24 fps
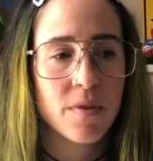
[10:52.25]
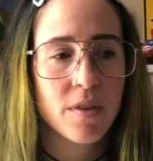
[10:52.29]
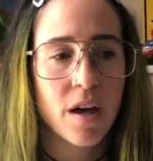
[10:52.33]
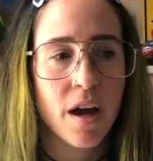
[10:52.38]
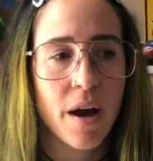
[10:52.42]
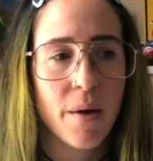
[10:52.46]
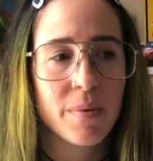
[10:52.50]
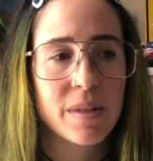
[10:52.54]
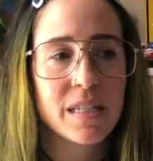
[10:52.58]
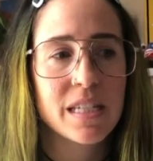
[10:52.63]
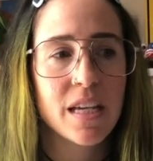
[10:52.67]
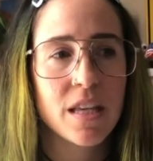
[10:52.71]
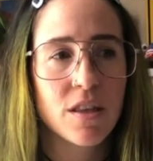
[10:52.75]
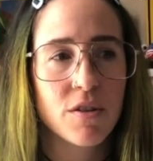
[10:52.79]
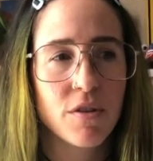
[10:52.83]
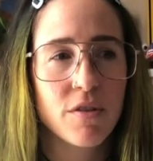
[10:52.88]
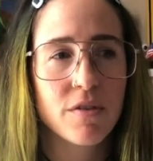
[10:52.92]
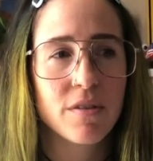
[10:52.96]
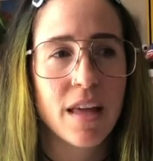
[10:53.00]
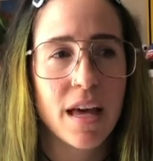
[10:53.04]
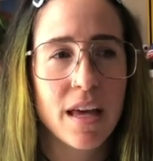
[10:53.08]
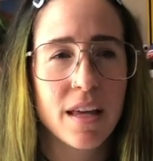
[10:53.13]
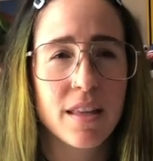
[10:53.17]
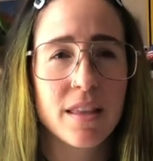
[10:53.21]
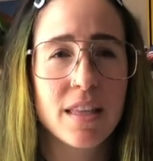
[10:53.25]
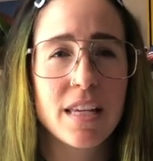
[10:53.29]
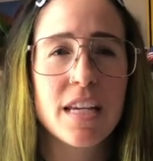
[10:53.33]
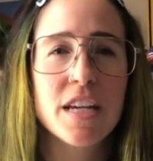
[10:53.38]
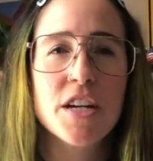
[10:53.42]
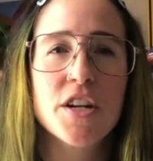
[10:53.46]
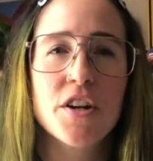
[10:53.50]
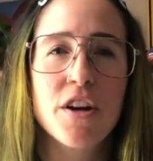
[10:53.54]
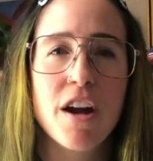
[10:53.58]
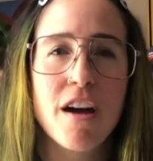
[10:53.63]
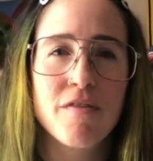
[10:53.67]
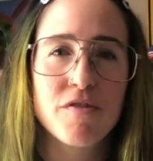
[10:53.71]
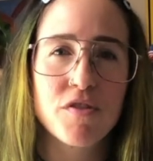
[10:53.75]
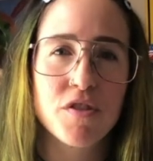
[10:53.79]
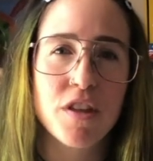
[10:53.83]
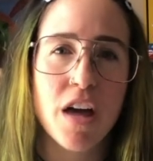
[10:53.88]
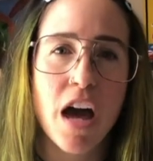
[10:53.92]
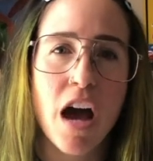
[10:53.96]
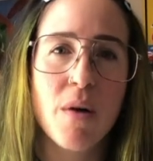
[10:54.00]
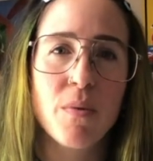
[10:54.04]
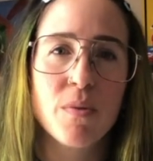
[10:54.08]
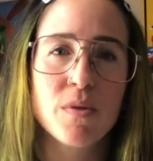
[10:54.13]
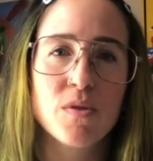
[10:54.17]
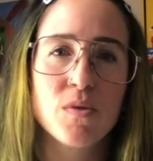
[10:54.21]
I would say that the year after
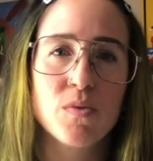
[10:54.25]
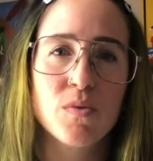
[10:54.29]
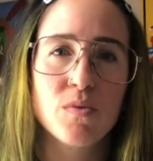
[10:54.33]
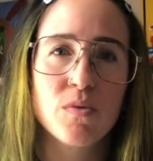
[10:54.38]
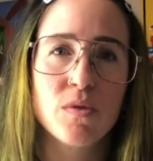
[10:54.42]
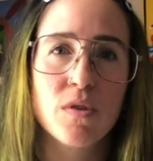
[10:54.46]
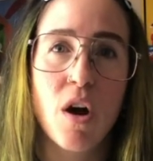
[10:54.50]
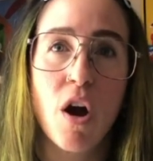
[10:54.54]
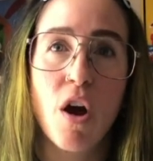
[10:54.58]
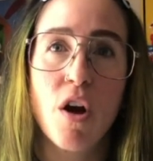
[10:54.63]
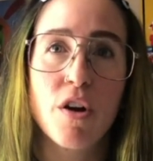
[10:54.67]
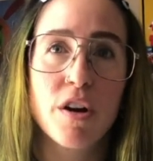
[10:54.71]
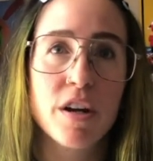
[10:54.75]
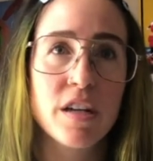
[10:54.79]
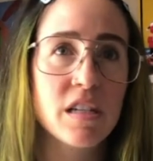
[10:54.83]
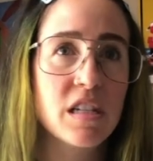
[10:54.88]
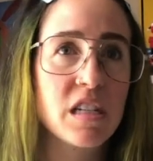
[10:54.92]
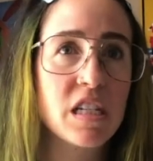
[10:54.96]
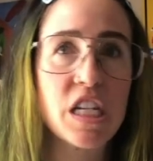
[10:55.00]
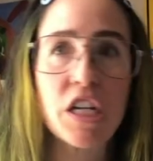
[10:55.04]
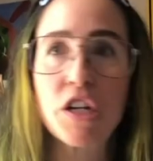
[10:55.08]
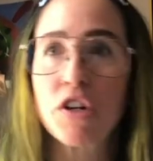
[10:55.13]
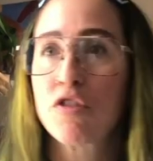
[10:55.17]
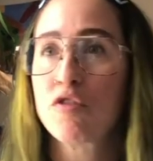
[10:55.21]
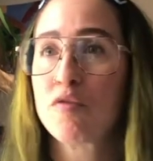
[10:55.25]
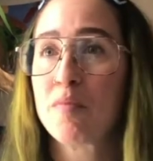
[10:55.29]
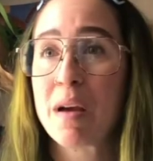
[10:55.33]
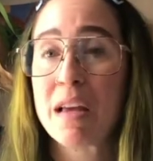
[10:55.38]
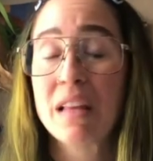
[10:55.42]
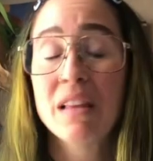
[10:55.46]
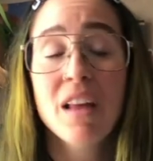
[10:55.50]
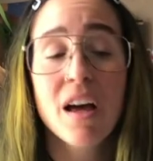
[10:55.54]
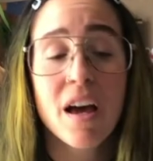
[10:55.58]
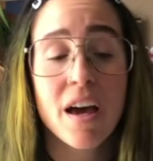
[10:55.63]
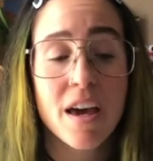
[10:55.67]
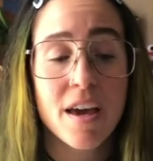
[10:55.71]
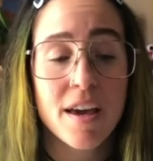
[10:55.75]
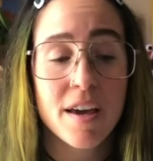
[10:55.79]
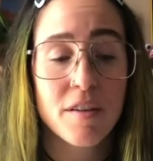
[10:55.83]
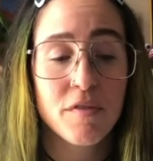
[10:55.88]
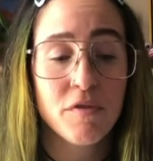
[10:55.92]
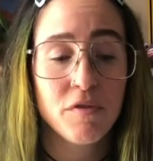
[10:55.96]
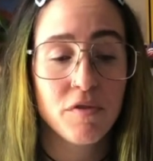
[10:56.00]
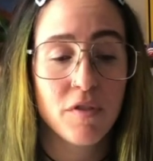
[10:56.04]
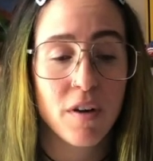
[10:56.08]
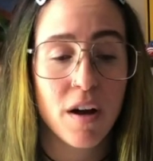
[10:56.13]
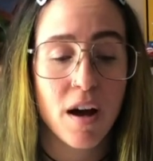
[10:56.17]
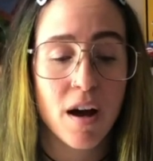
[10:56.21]
that was the hardest year of my
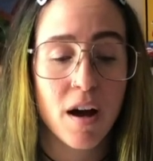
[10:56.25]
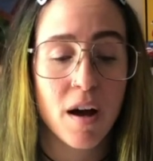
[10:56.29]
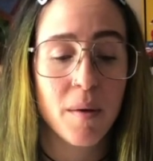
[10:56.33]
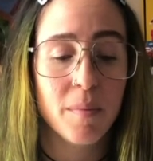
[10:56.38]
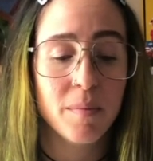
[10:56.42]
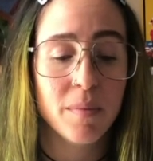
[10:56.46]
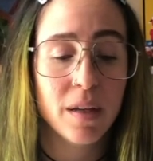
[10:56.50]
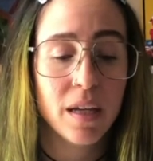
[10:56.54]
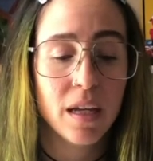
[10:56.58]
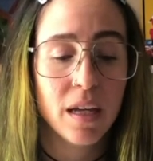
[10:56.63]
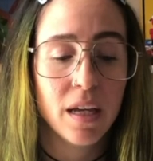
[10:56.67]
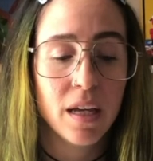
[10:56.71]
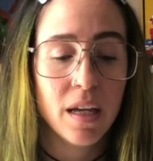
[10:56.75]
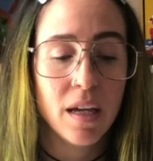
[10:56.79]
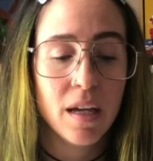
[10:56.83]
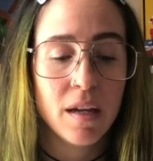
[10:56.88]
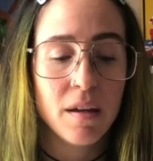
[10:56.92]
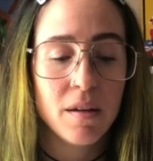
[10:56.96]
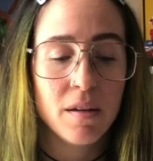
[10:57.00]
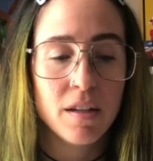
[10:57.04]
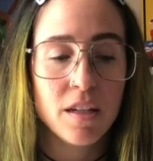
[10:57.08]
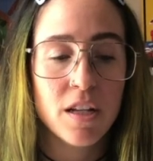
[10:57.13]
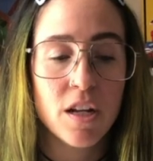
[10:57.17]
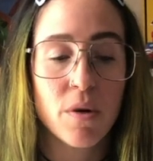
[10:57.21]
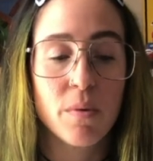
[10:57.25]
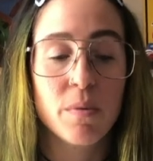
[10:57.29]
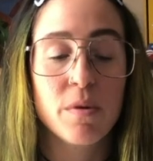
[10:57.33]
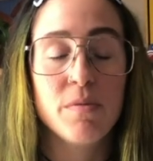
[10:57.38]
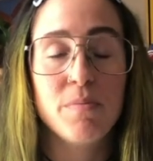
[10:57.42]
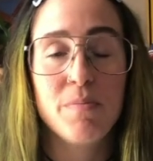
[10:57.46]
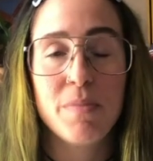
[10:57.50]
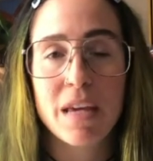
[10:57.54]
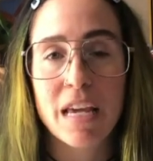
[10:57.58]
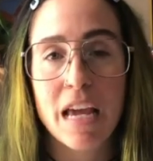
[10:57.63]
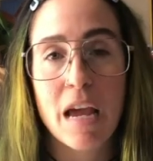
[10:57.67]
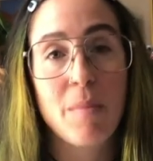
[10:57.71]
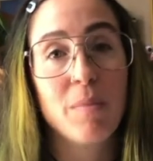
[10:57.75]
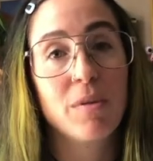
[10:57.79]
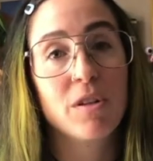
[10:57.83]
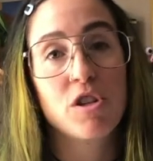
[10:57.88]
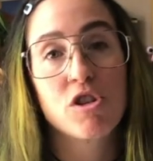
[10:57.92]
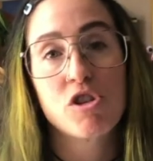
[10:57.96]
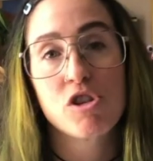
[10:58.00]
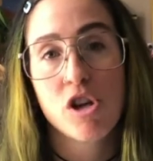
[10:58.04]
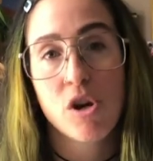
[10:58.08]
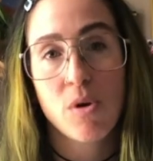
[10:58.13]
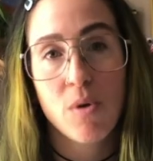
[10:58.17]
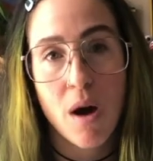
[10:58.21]
life. And being able to
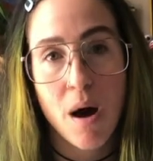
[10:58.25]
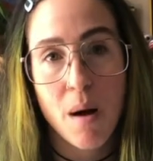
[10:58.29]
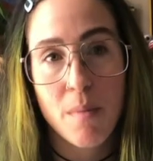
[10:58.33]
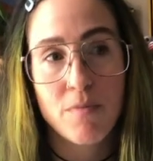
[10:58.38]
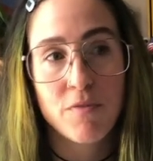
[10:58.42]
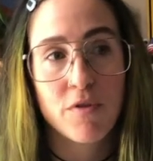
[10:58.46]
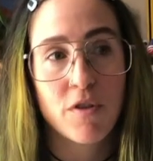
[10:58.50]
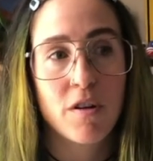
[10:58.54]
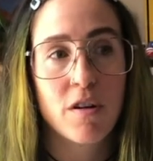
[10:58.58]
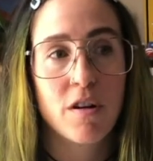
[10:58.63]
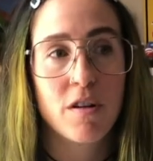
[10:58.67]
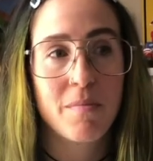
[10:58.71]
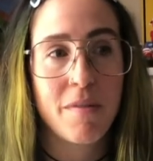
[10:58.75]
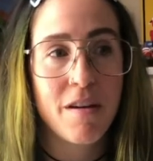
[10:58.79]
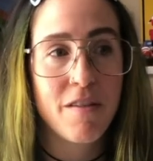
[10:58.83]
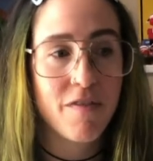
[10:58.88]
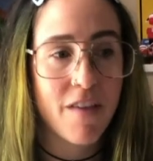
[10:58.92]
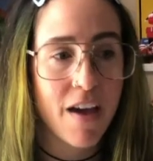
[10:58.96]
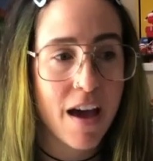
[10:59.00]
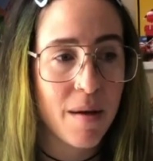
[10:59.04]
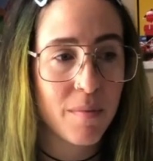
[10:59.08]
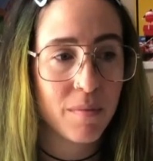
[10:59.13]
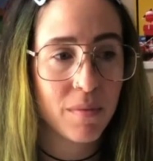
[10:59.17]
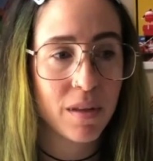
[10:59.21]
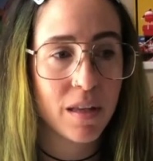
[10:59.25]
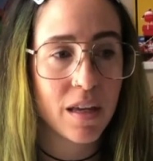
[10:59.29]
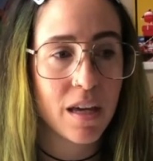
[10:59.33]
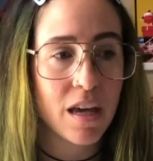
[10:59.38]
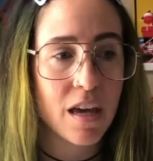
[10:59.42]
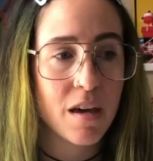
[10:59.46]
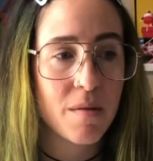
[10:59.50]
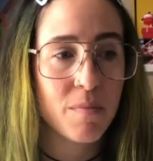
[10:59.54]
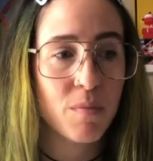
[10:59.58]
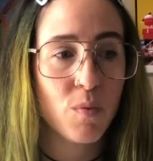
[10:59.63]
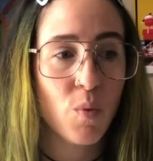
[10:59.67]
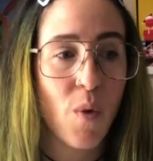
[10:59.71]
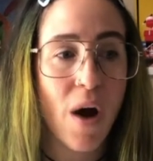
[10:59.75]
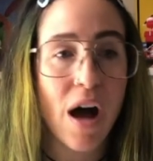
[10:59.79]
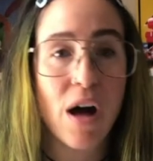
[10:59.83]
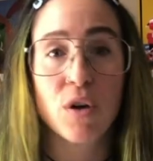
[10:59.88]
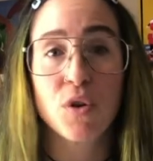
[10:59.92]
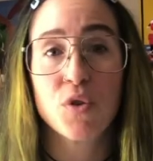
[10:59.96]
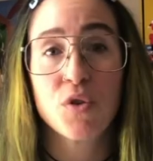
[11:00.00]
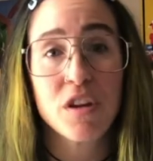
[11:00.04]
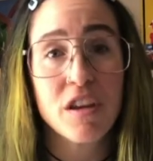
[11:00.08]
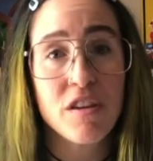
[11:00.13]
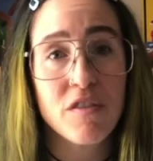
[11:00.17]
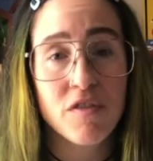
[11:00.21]
show up for my family while
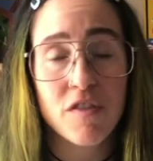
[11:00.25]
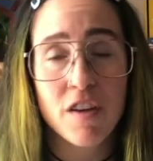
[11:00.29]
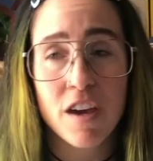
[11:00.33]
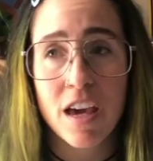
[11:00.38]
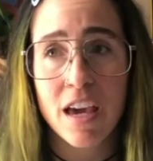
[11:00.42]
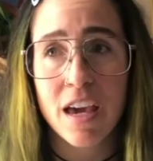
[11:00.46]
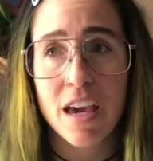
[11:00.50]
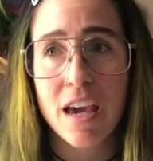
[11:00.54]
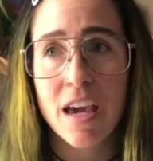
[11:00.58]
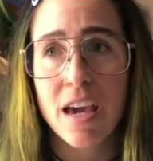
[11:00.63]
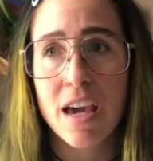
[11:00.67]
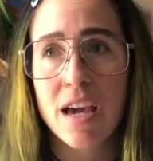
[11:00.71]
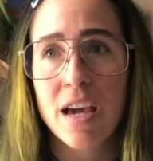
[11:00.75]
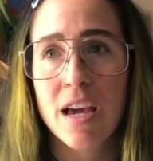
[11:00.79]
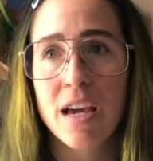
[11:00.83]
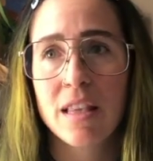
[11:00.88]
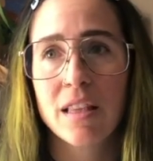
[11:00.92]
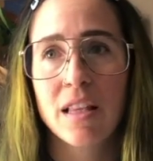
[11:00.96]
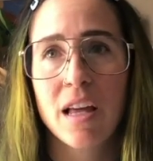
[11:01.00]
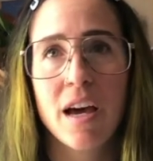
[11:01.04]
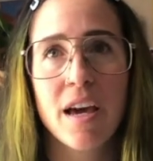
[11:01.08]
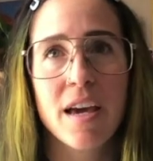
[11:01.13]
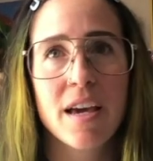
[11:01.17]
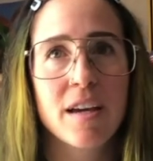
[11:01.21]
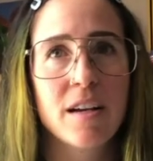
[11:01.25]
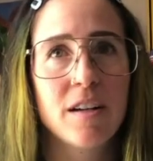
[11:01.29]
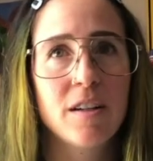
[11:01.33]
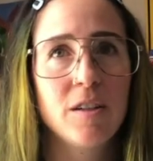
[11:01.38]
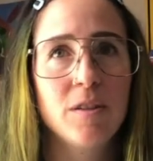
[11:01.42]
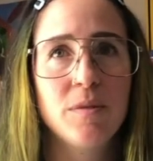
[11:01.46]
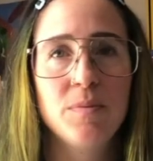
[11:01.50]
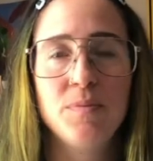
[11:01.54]
grieving, and like,